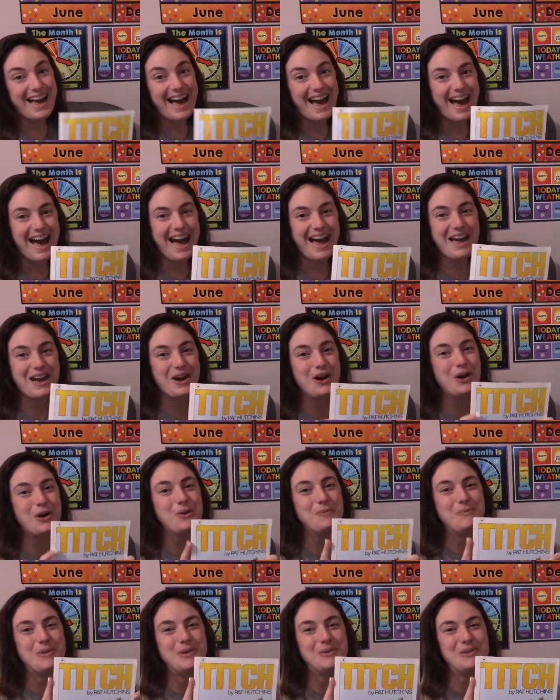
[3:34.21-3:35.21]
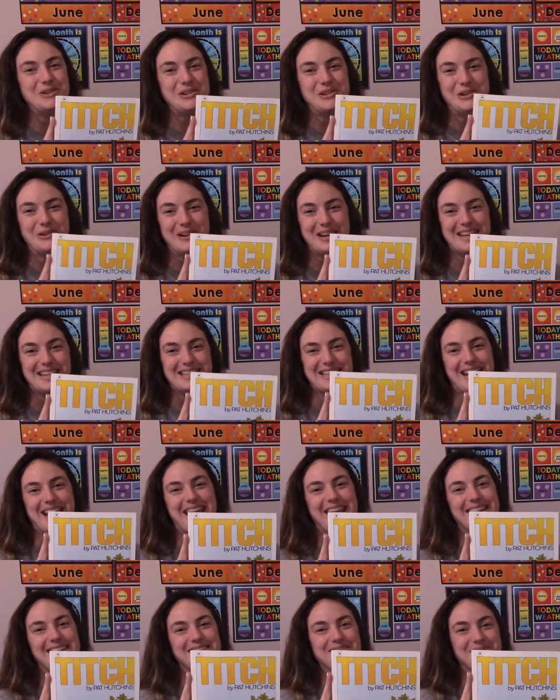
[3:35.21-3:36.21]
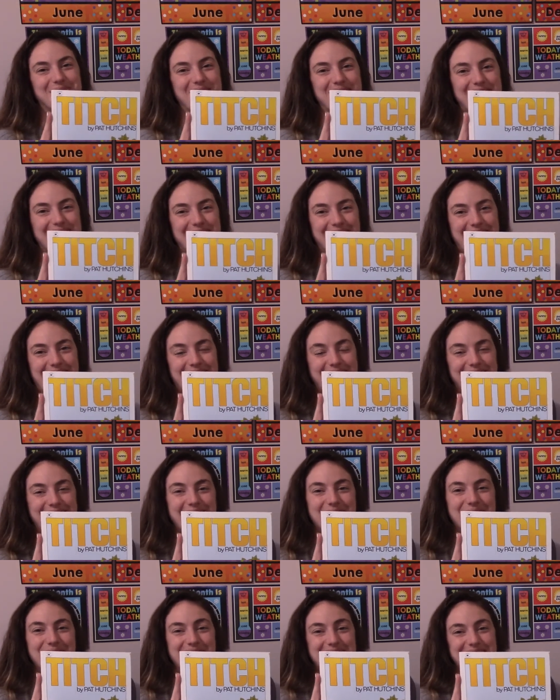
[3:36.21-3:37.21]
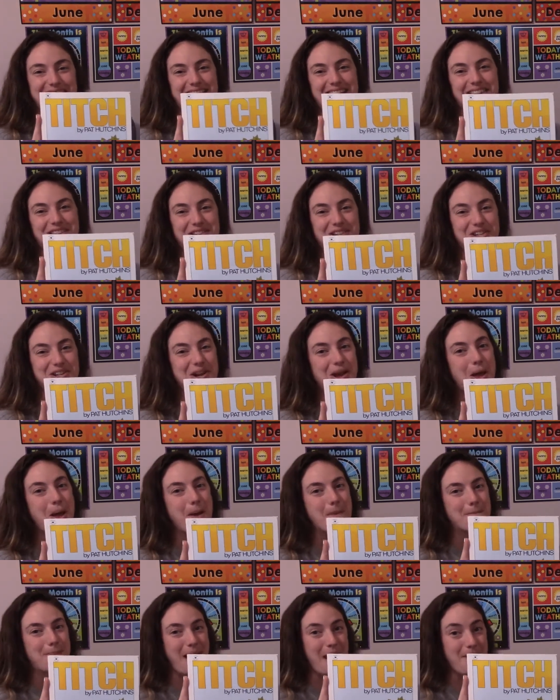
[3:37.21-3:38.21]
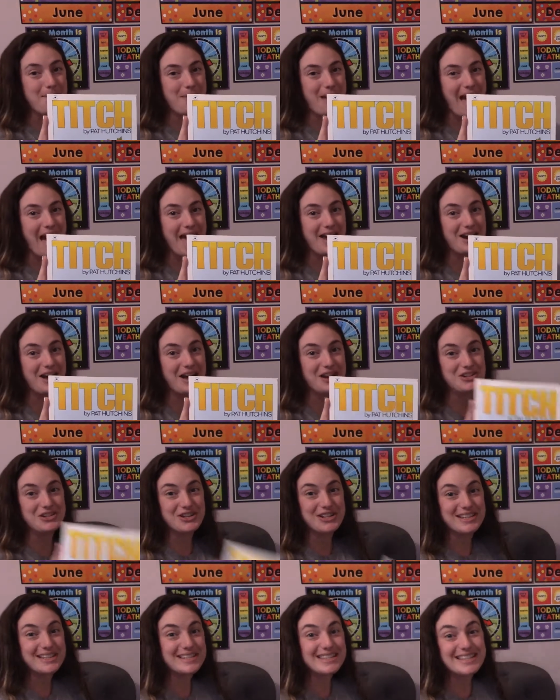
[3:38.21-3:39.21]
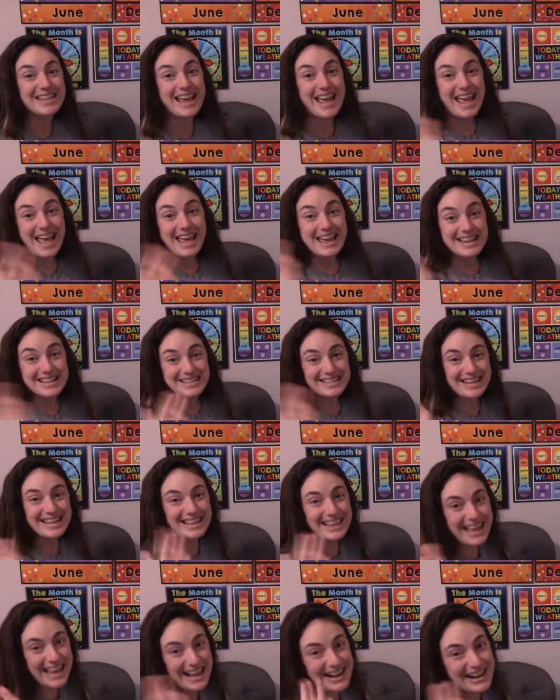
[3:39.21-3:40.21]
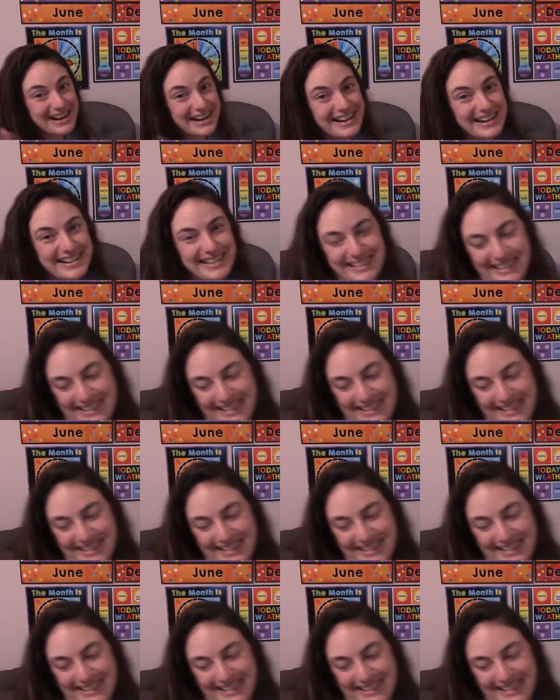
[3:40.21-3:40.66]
I hope you enjoyed today's read aloud of Titch by Pat Hutchins. See you later.